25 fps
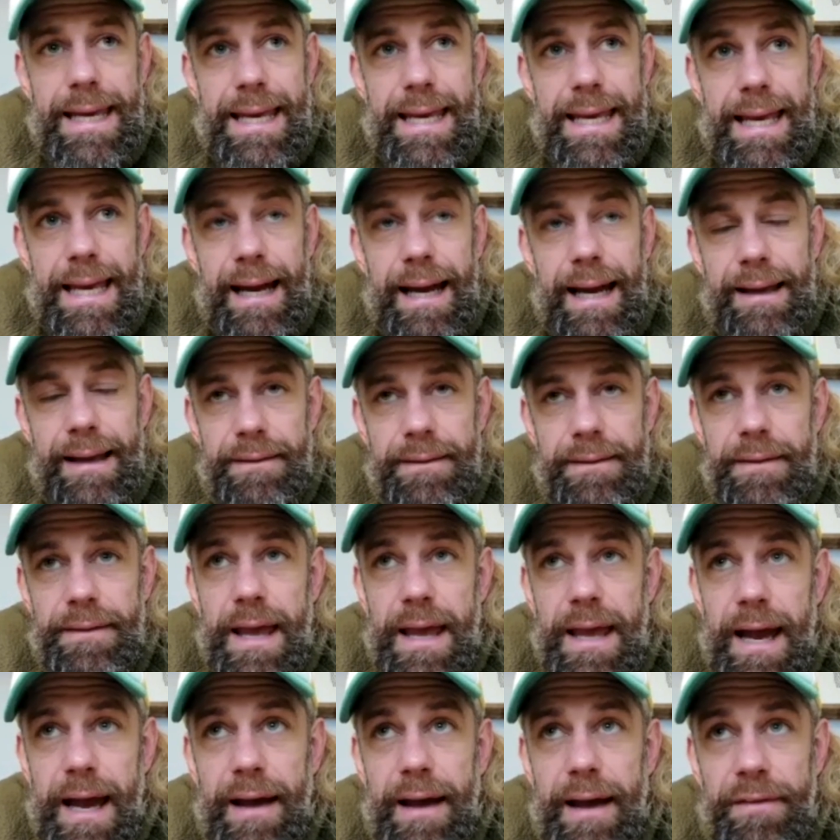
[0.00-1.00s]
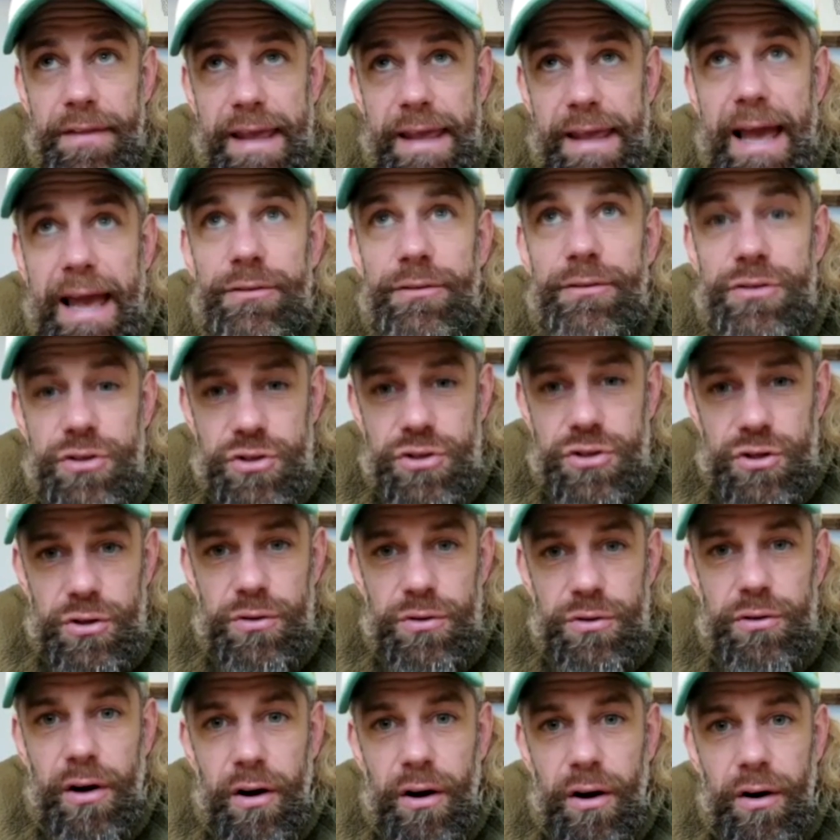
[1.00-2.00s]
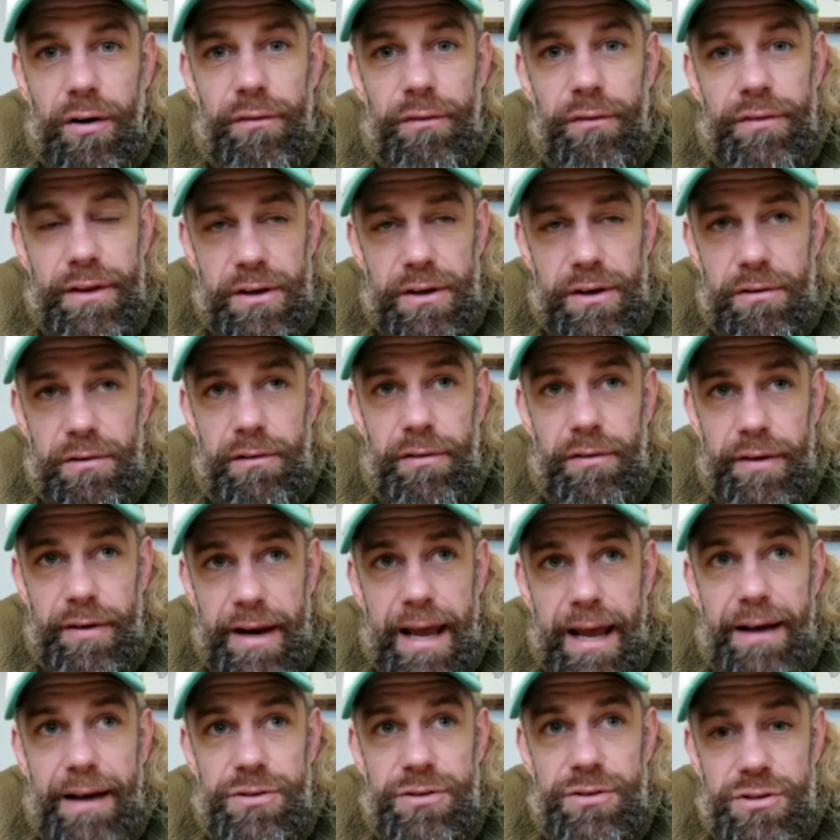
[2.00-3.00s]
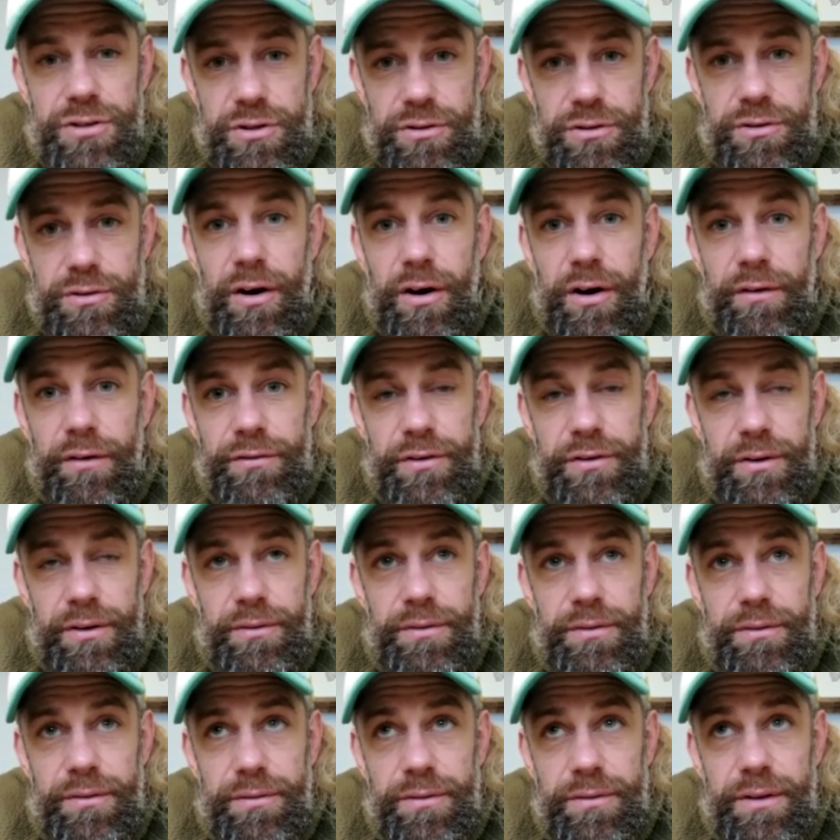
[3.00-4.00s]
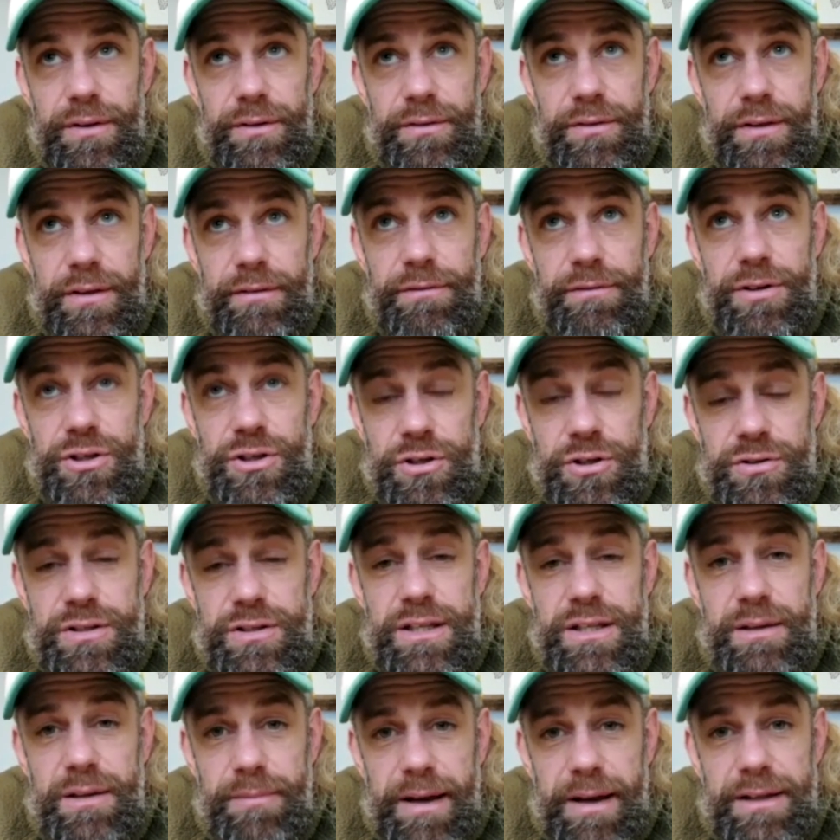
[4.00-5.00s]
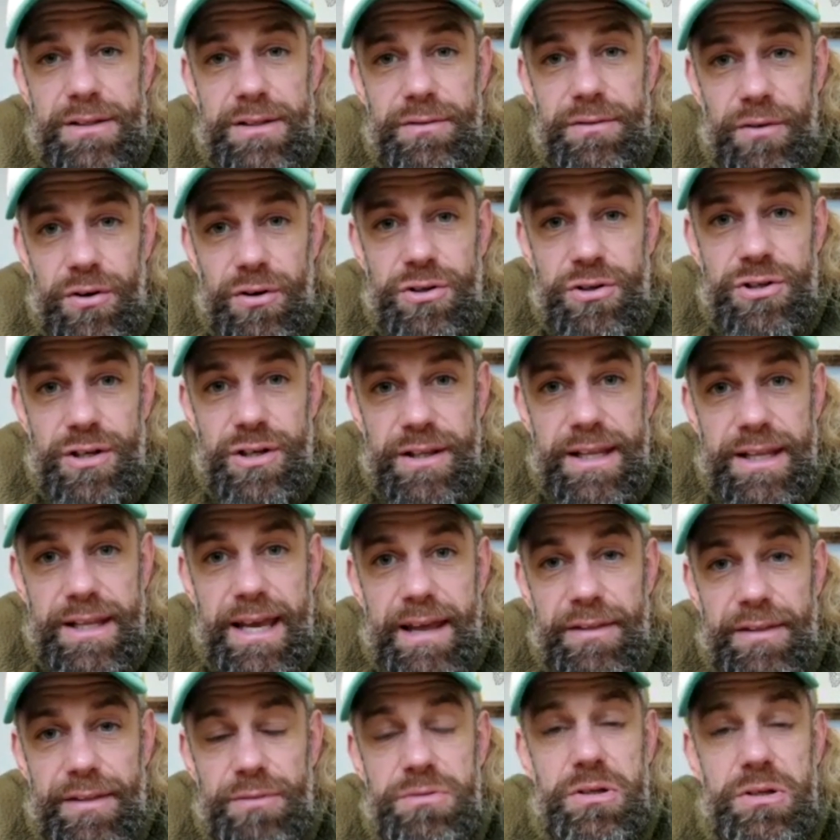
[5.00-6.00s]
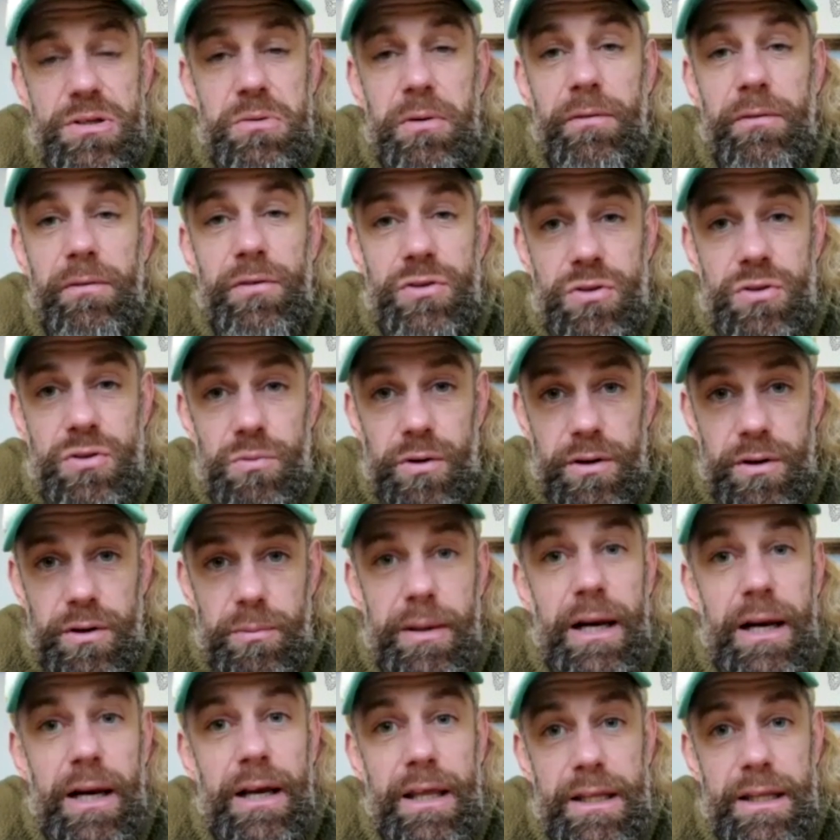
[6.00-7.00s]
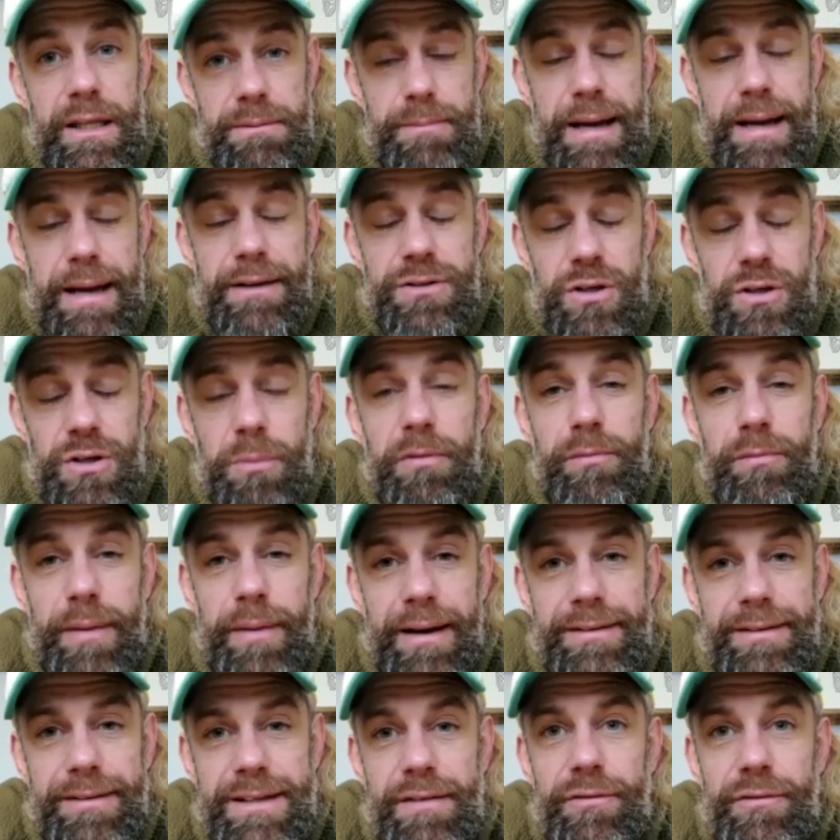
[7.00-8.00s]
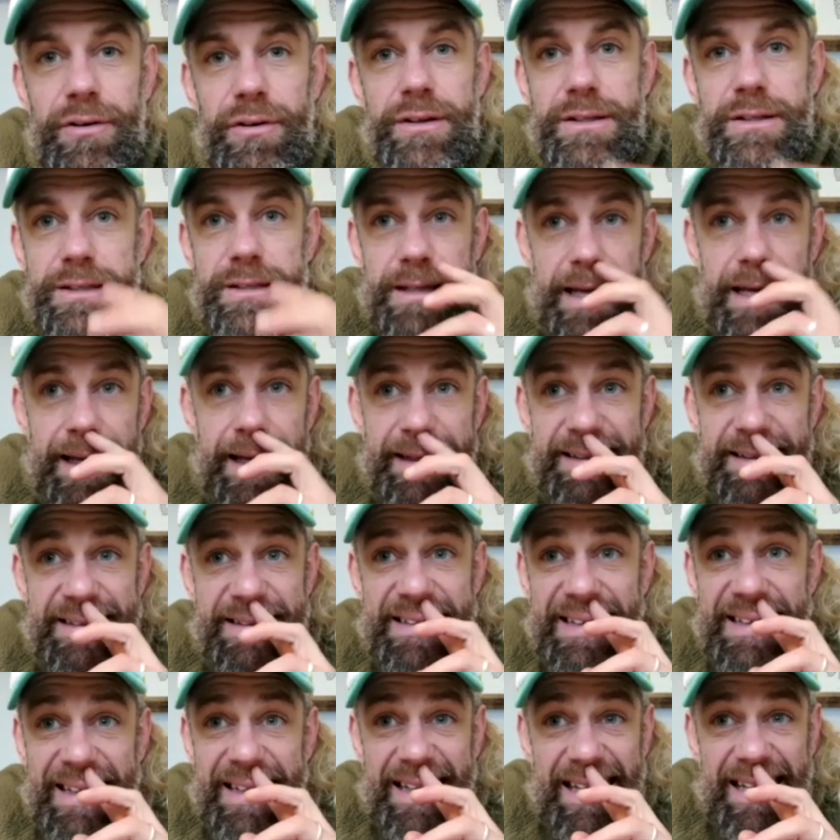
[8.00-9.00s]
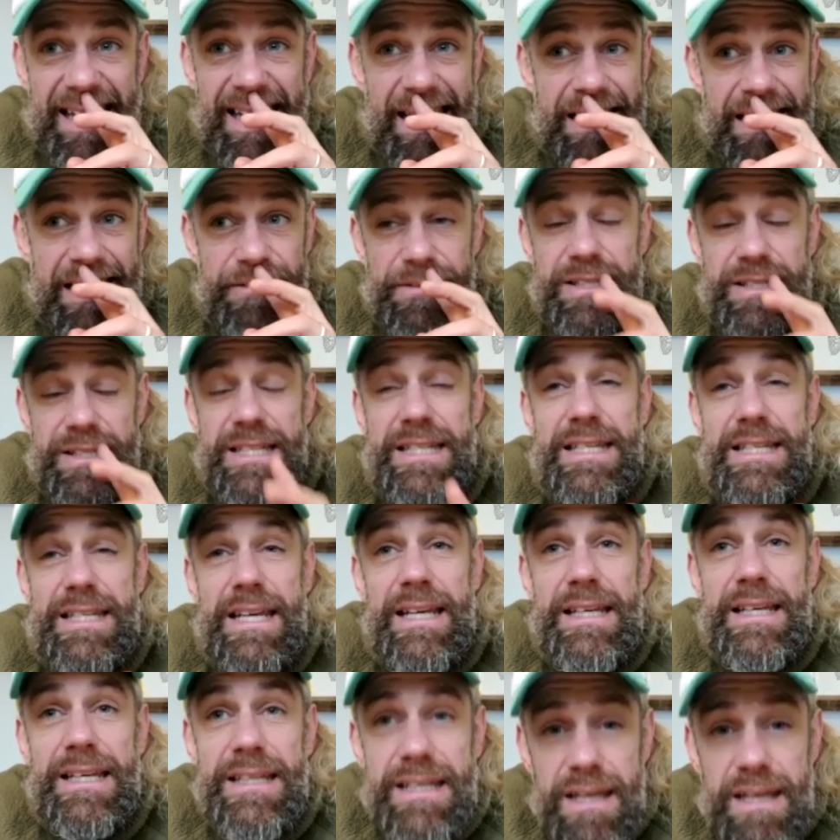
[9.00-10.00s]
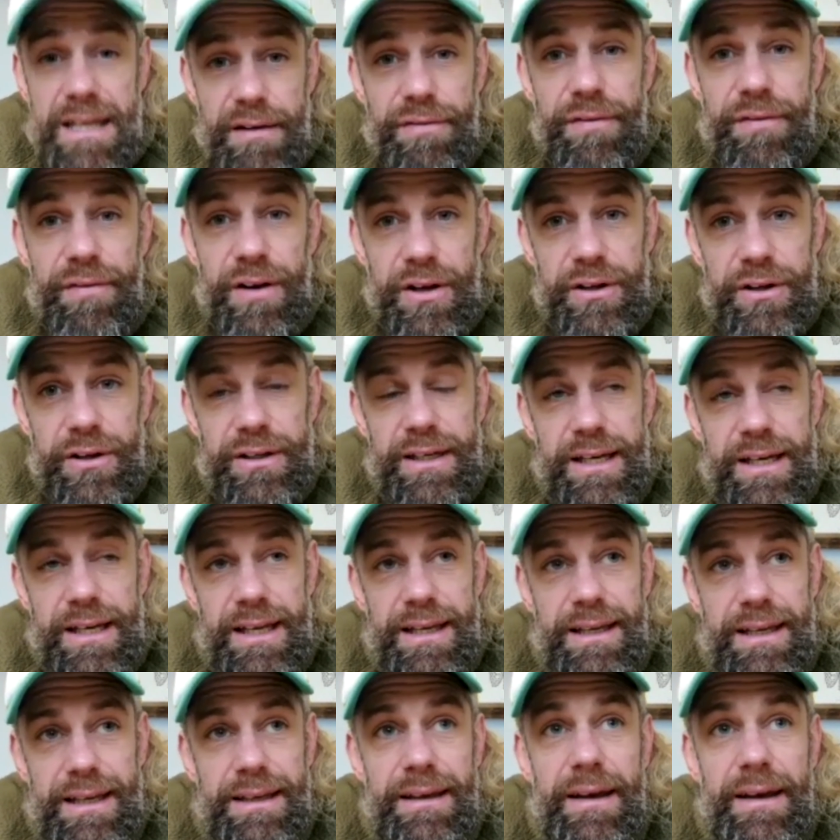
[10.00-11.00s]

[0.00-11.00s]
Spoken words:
at the equivalent altitude of, so they've reduced the amount of oxygen in the air that was equivalent to what it would be like at the top of Mount Everest, and it was significantly